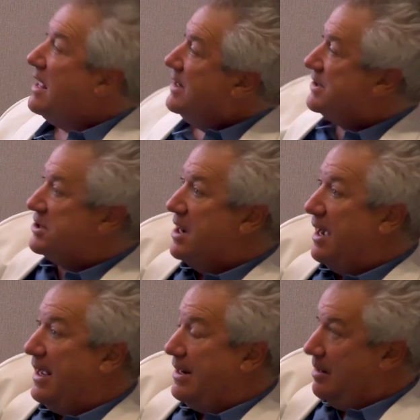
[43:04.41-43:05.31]
Right. And it's
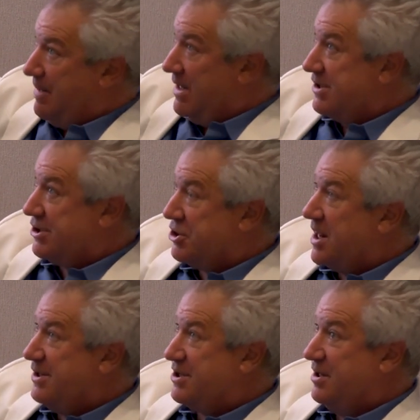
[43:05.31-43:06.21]
not, I mean, it's
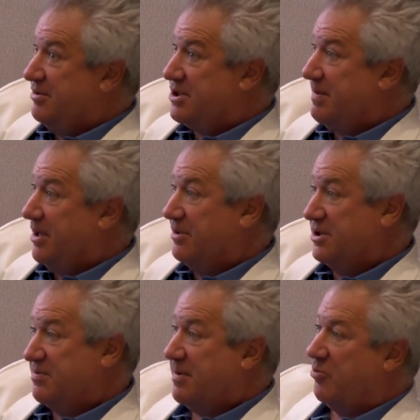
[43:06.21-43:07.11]
changed. It used to be all
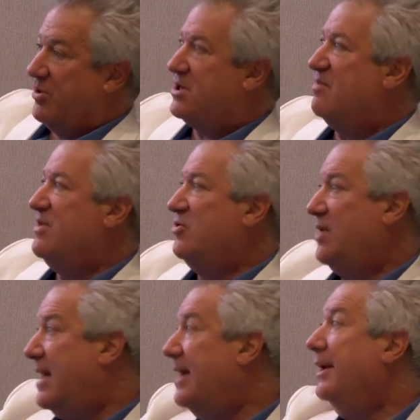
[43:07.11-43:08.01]
those people would
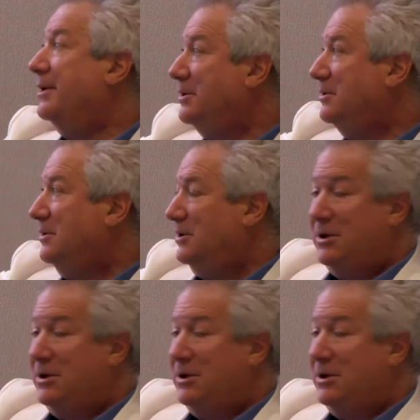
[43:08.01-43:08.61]
commute in. Yep.